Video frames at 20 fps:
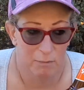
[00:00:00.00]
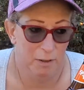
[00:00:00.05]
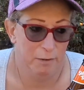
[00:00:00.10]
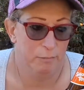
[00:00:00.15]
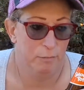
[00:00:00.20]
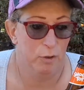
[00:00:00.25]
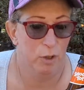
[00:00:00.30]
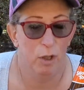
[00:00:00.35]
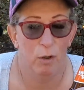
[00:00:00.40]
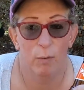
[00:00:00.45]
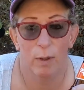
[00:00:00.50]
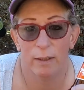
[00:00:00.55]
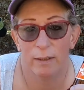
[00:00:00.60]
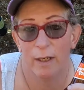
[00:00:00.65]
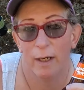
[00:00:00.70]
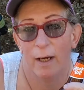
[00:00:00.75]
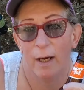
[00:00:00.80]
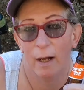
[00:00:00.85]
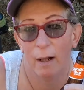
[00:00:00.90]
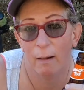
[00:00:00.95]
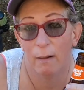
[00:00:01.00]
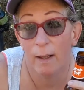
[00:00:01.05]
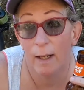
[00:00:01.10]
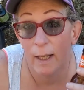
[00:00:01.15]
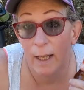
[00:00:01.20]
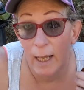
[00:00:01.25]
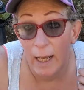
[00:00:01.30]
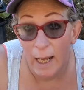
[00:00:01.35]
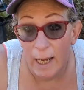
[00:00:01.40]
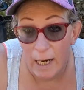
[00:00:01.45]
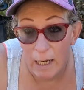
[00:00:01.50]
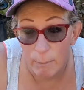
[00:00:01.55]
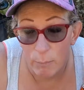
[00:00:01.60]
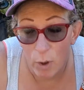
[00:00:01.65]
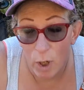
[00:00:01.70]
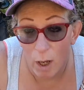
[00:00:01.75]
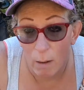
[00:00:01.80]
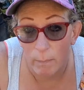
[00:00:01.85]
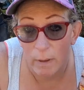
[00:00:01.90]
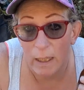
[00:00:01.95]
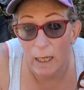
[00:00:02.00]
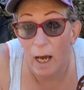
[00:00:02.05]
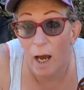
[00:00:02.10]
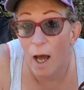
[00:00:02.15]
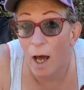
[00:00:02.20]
Like, sure, what the hell. He brought me